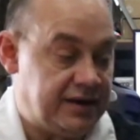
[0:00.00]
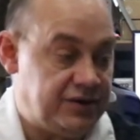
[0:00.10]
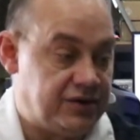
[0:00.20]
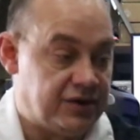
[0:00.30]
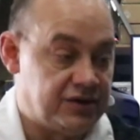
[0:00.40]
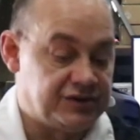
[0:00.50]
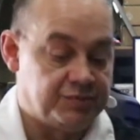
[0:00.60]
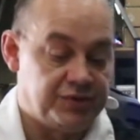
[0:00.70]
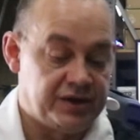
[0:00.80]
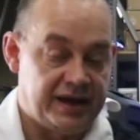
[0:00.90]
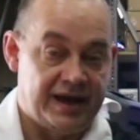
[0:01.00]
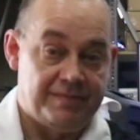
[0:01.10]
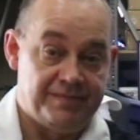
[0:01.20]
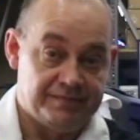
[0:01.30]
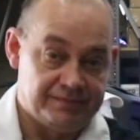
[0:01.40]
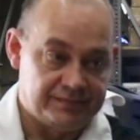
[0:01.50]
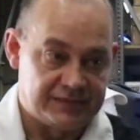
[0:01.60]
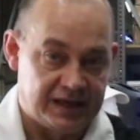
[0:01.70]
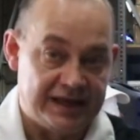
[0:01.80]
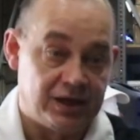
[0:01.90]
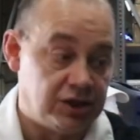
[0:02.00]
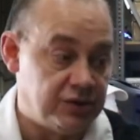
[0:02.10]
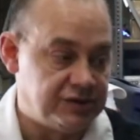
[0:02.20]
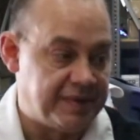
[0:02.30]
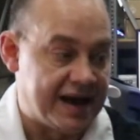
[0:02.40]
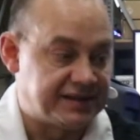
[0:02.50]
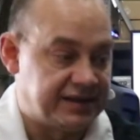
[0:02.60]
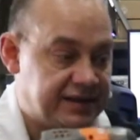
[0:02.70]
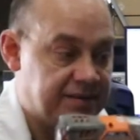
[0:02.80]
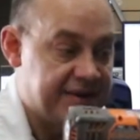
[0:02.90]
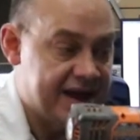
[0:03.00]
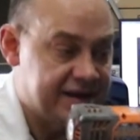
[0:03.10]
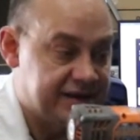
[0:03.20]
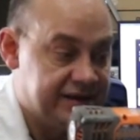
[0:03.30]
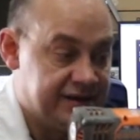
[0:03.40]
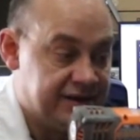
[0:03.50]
You can also put a enclosed basket in the back.